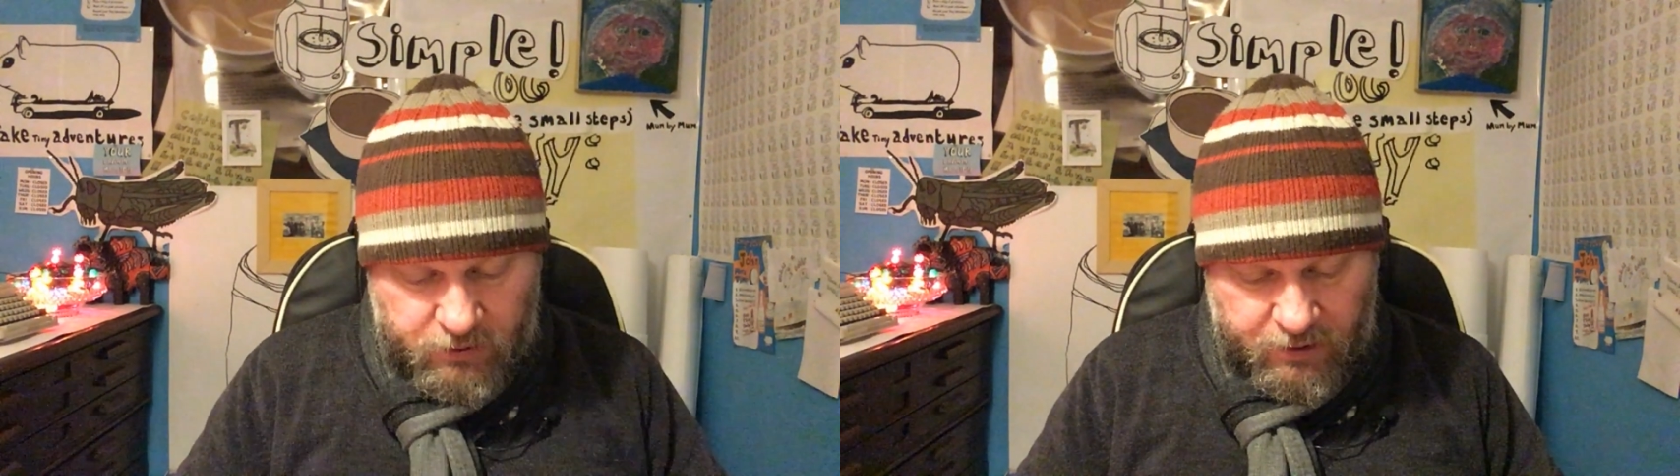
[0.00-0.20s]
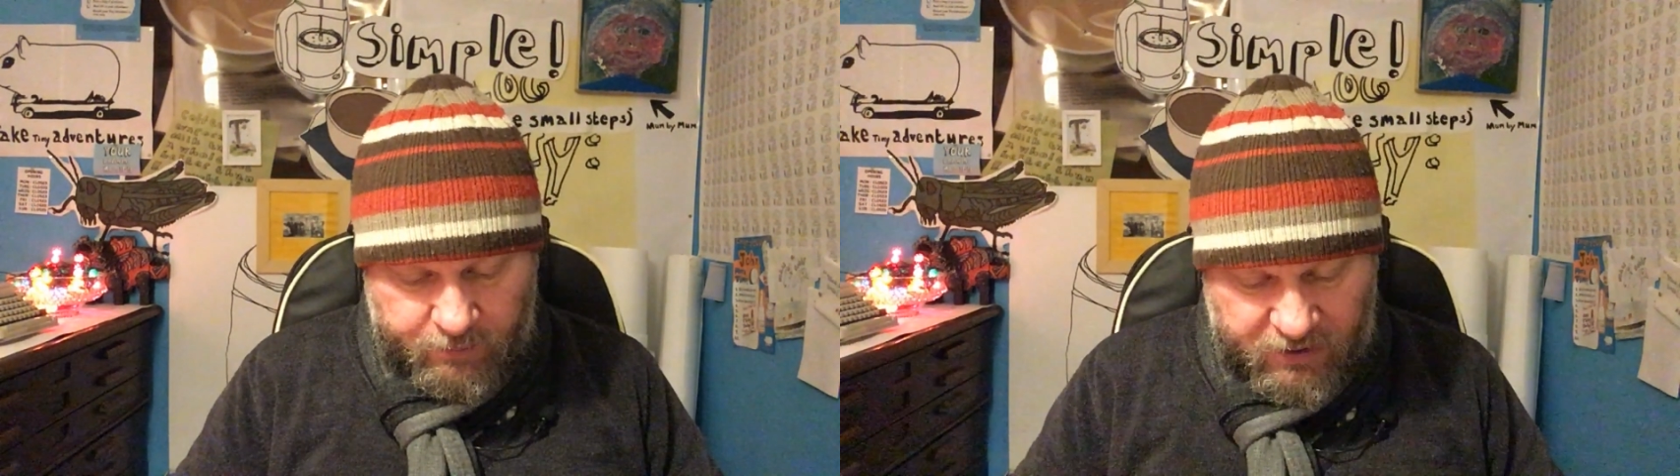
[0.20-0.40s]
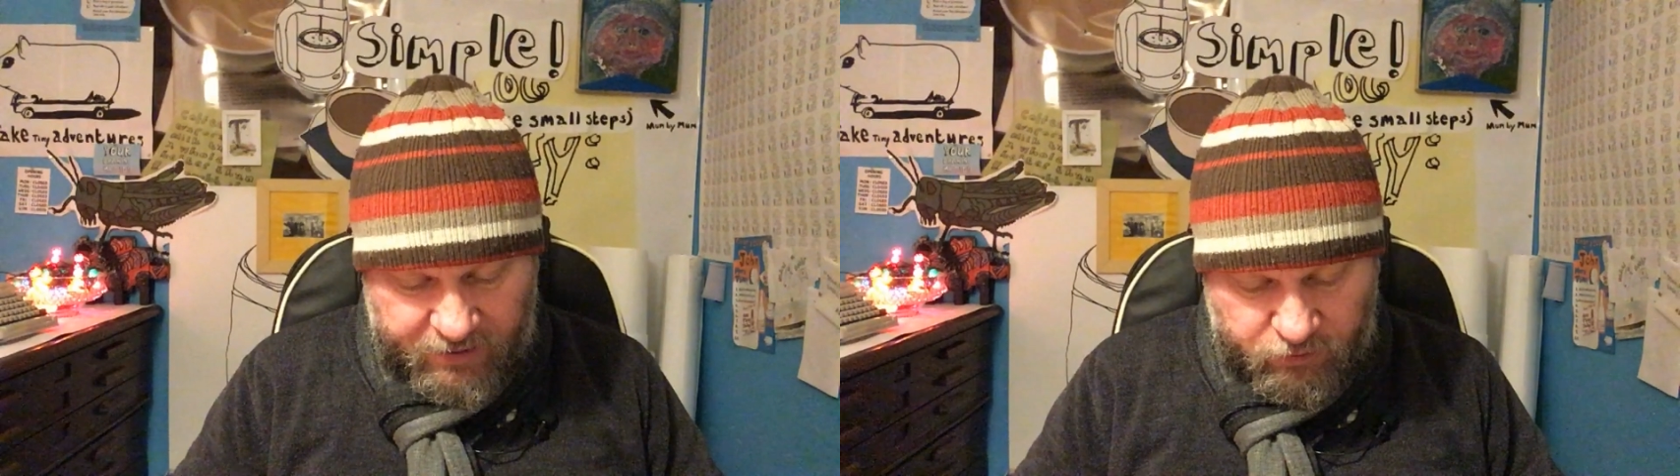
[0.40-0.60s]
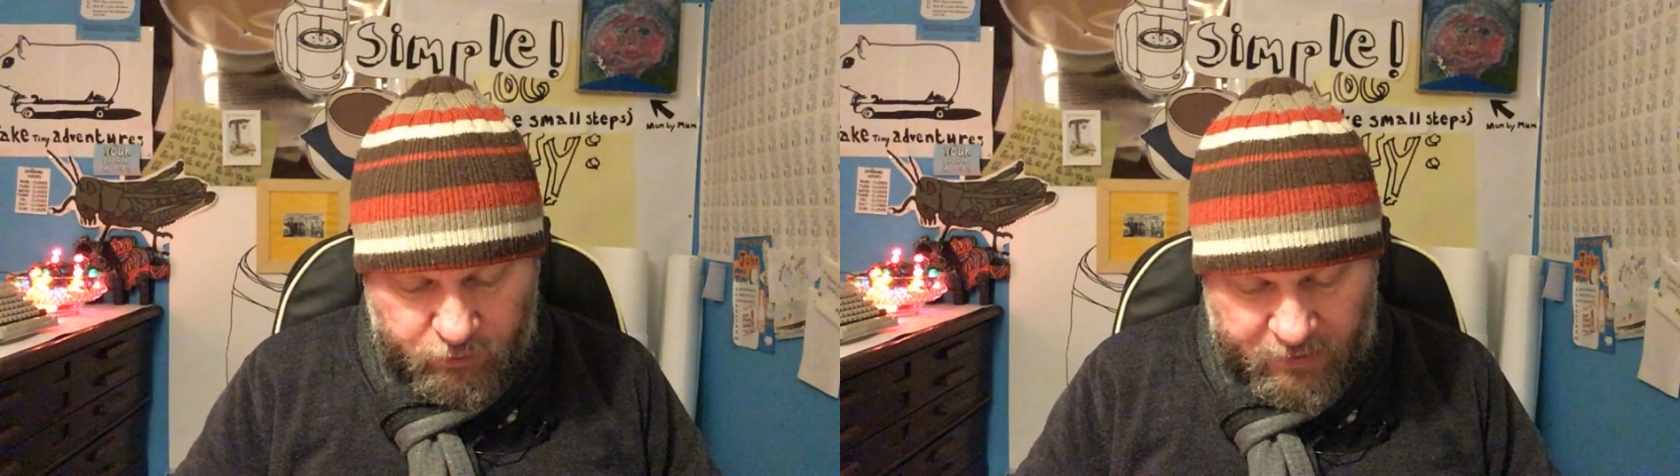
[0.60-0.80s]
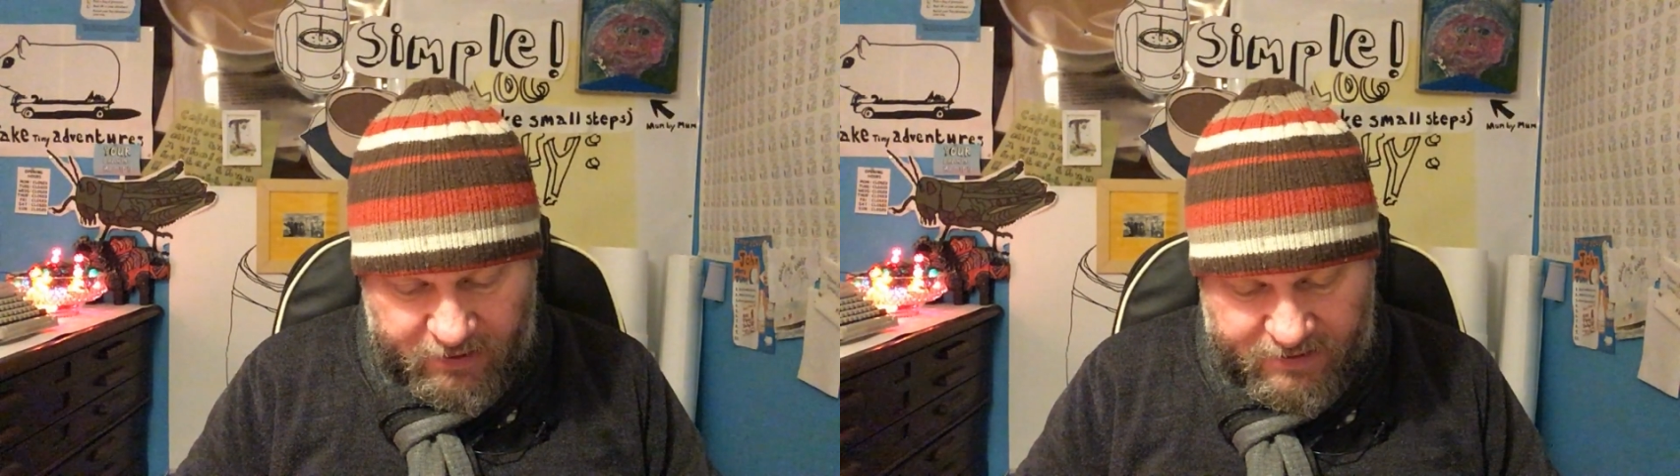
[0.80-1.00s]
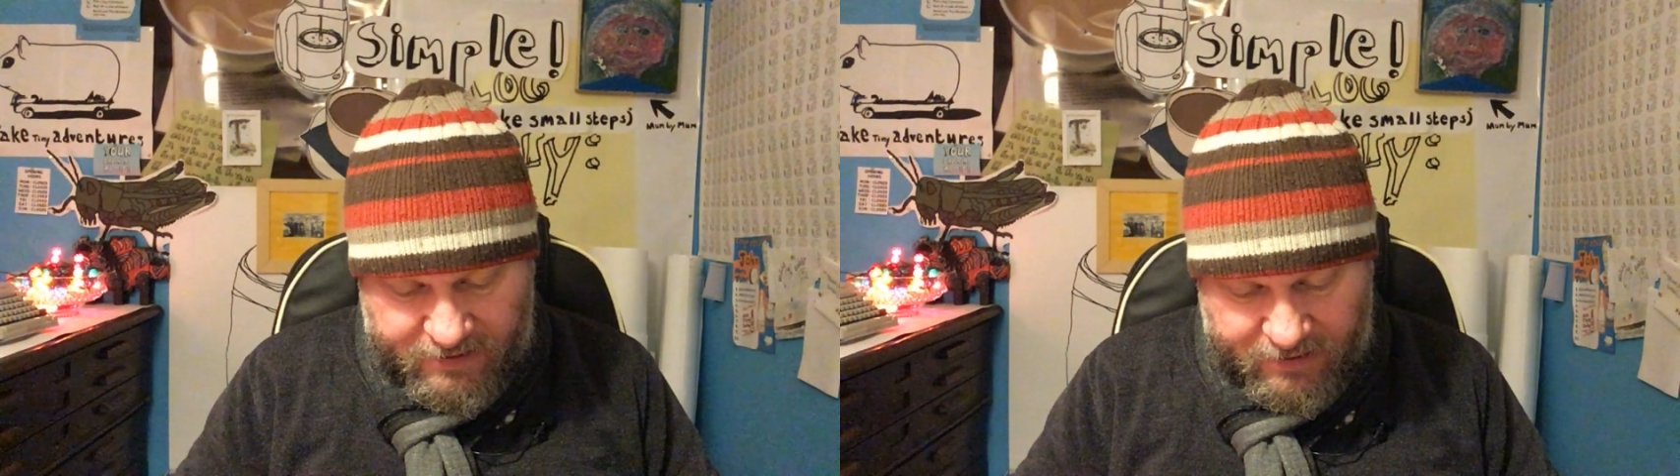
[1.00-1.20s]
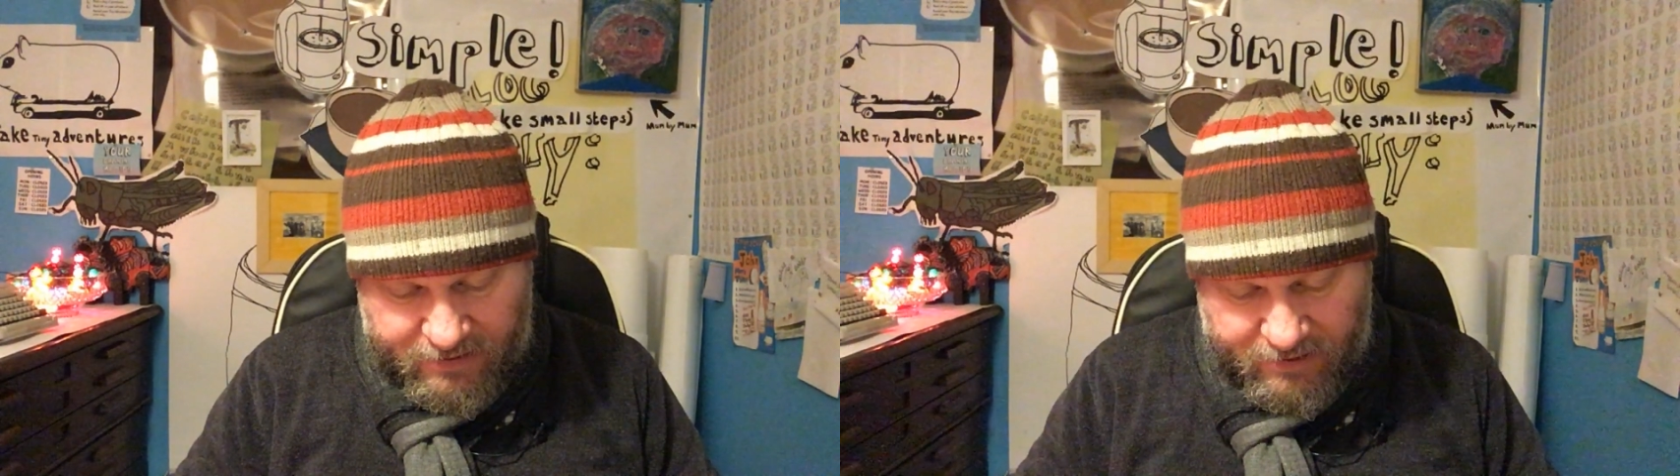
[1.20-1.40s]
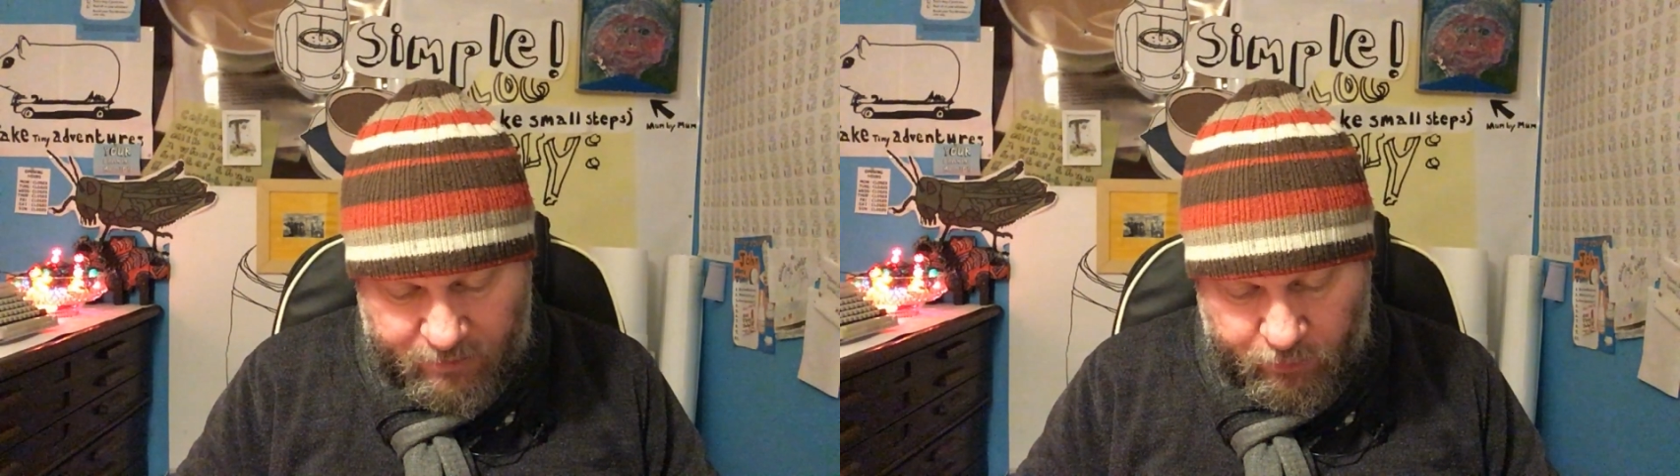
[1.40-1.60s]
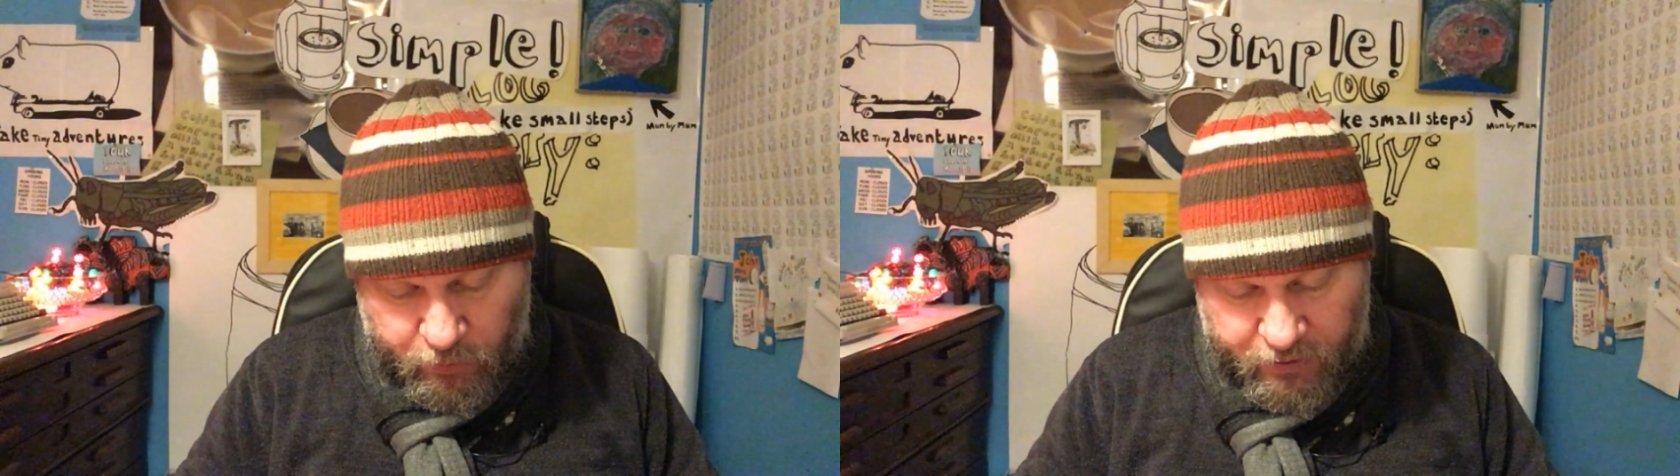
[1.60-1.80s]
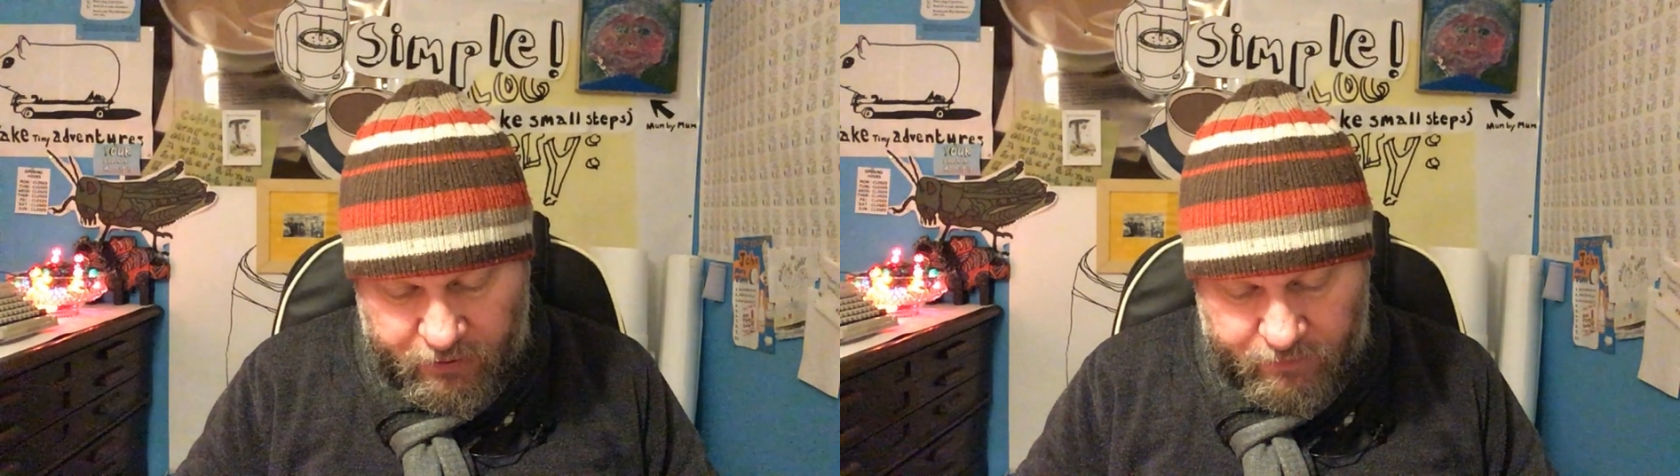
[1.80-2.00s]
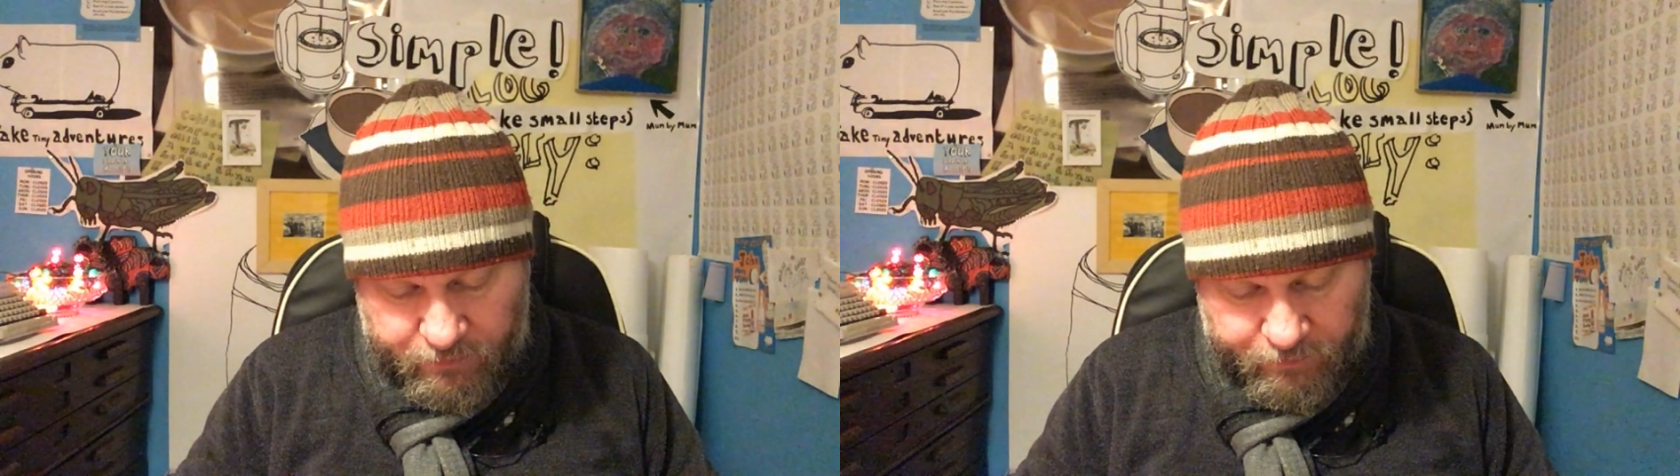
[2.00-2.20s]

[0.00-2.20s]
I am going to have to replace that at some point.